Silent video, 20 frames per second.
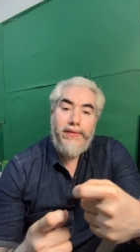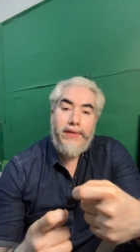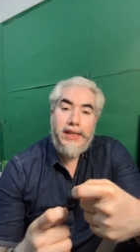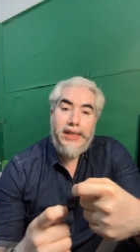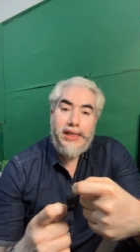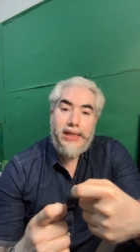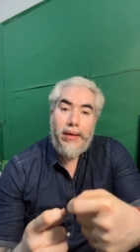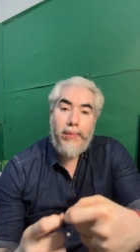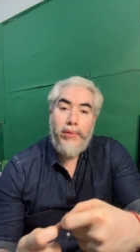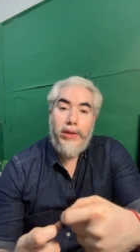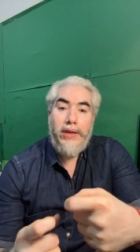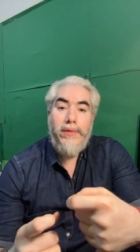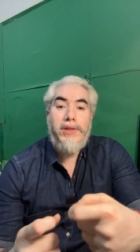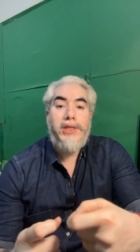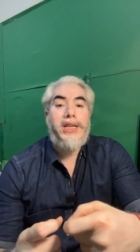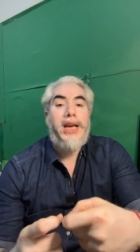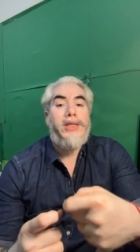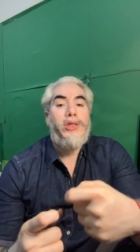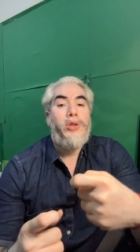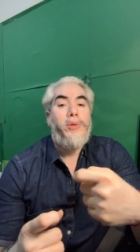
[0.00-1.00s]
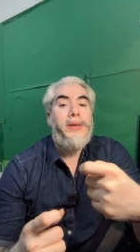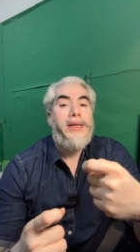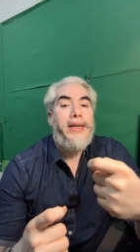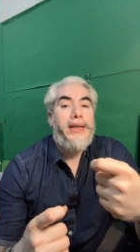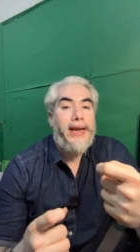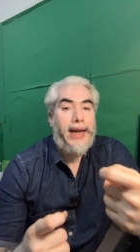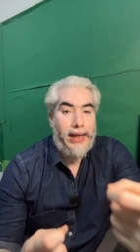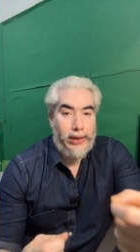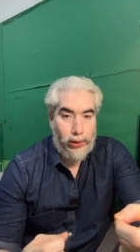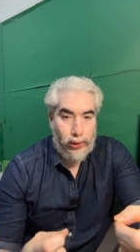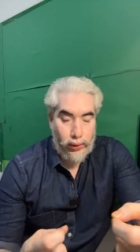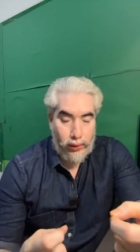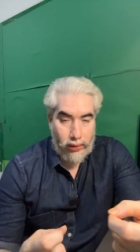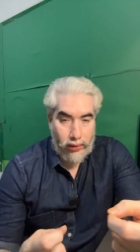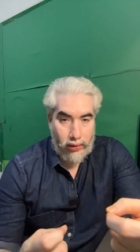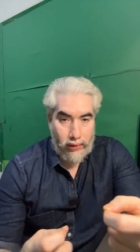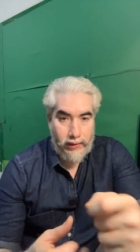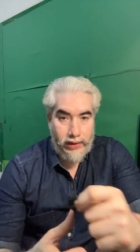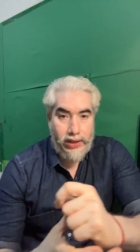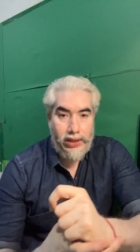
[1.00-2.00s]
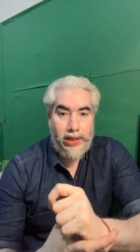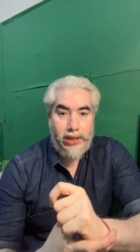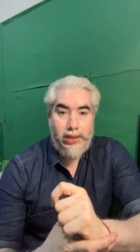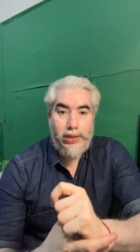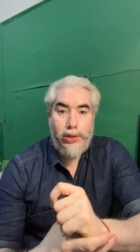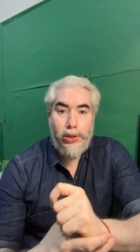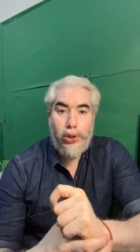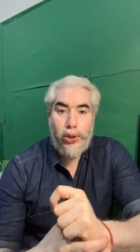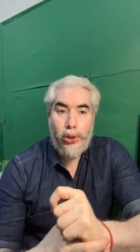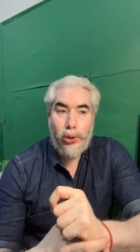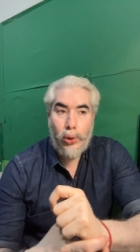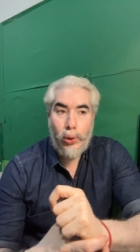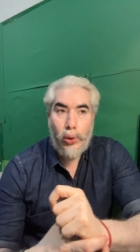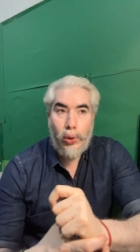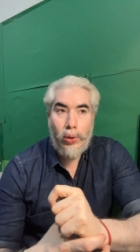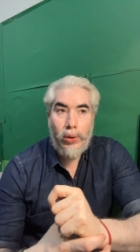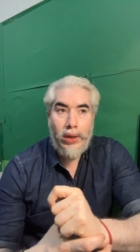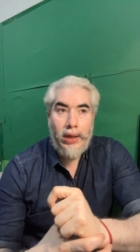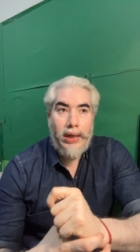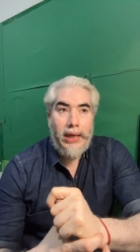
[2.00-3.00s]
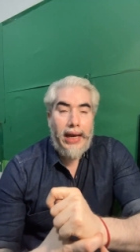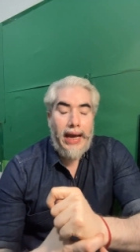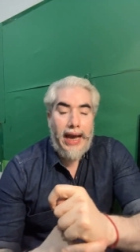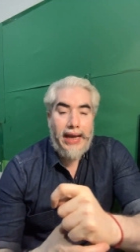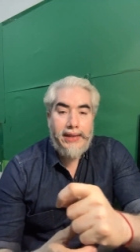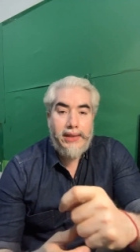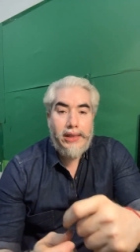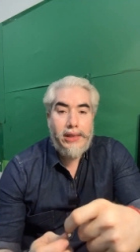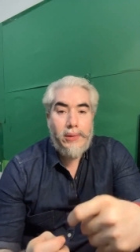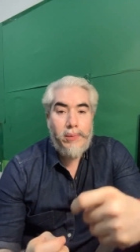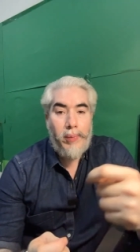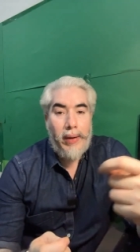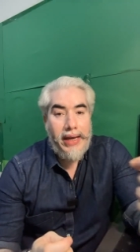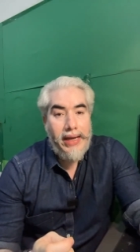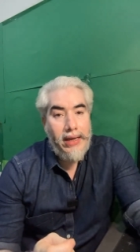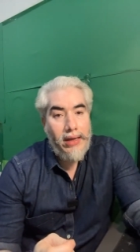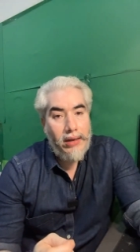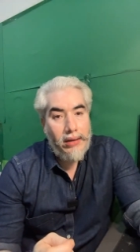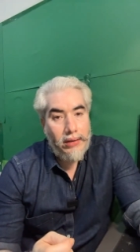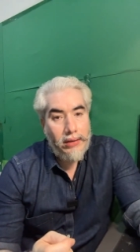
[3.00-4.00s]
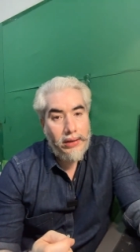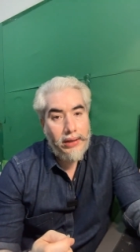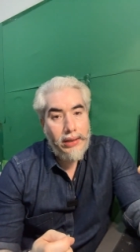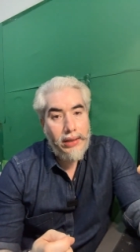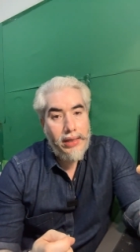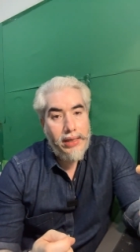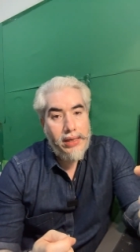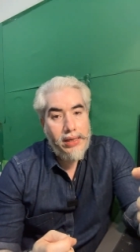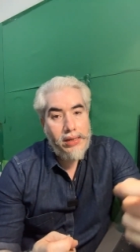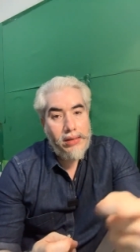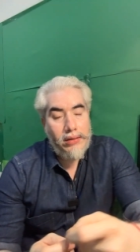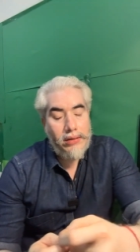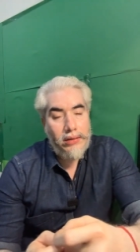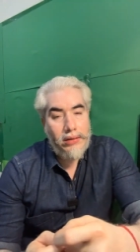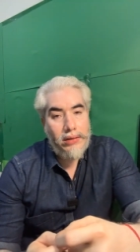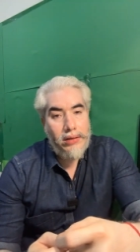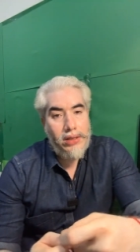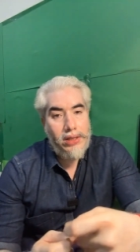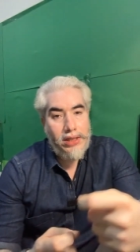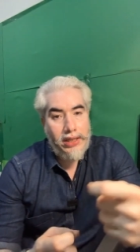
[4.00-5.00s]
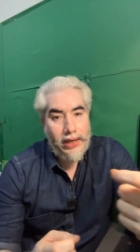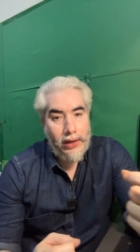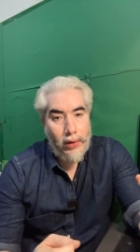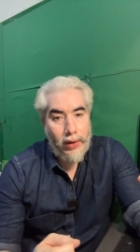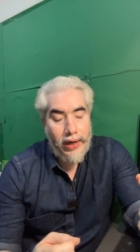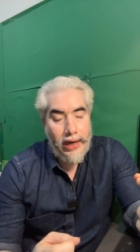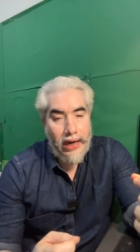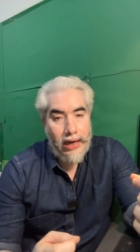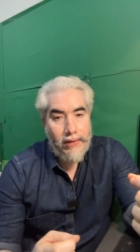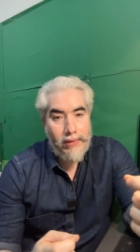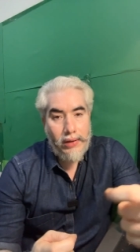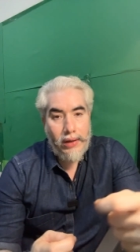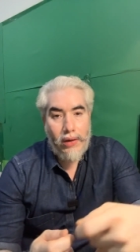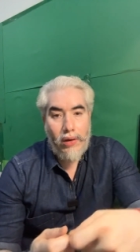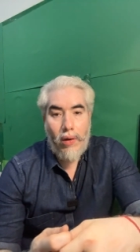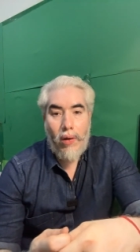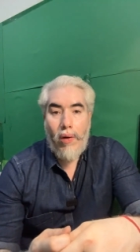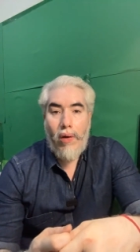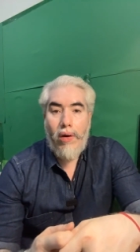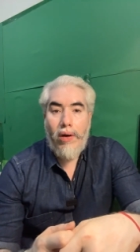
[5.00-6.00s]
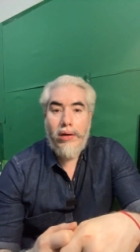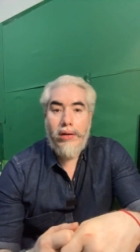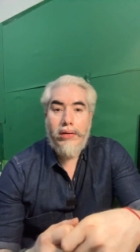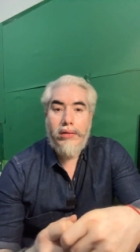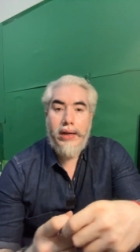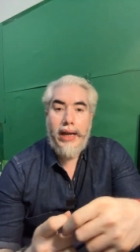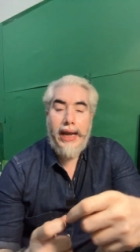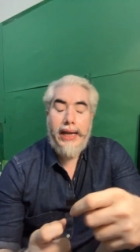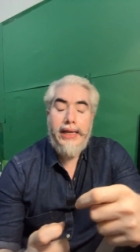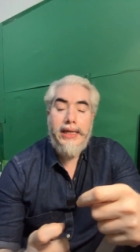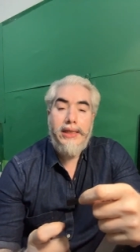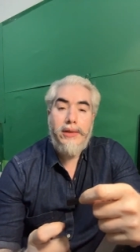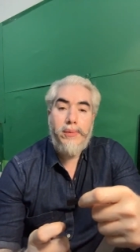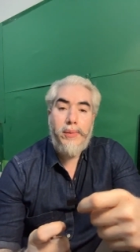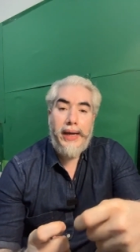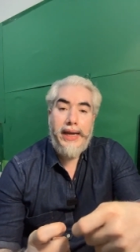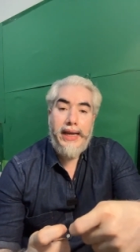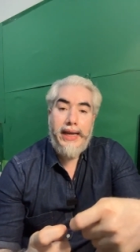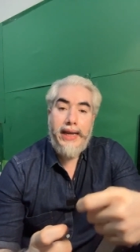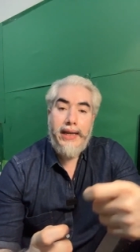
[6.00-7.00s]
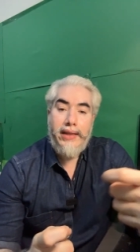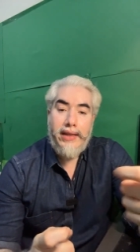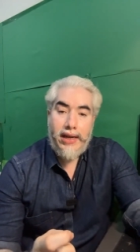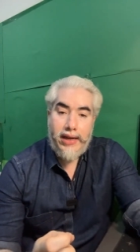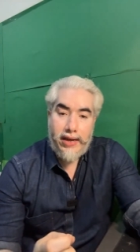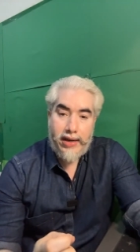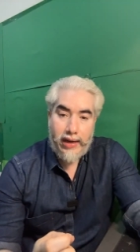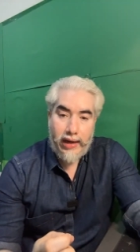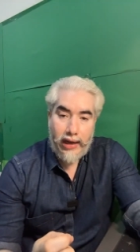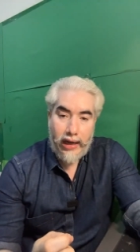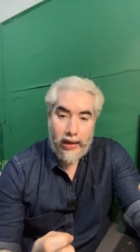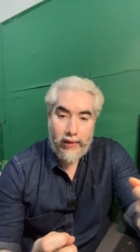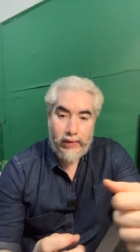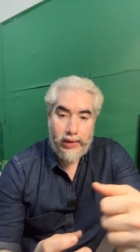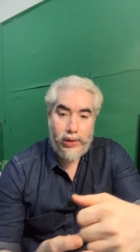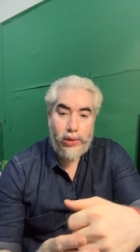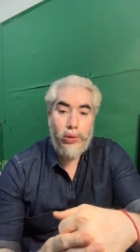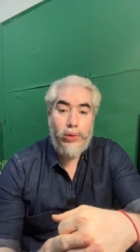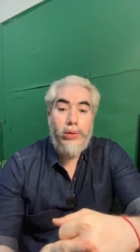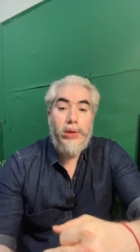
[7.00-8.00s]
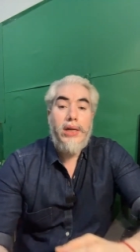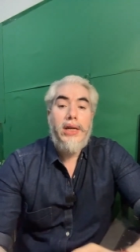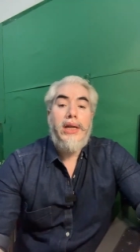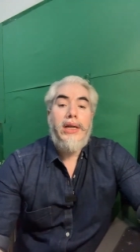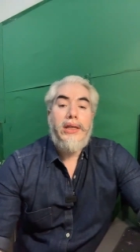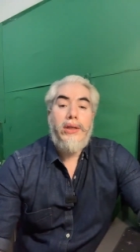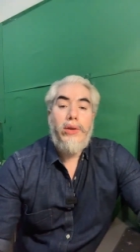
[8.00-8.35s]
left is something which has to be natural, which doesn't show as a spike in their uh, steroid level or any spike in their drug level. So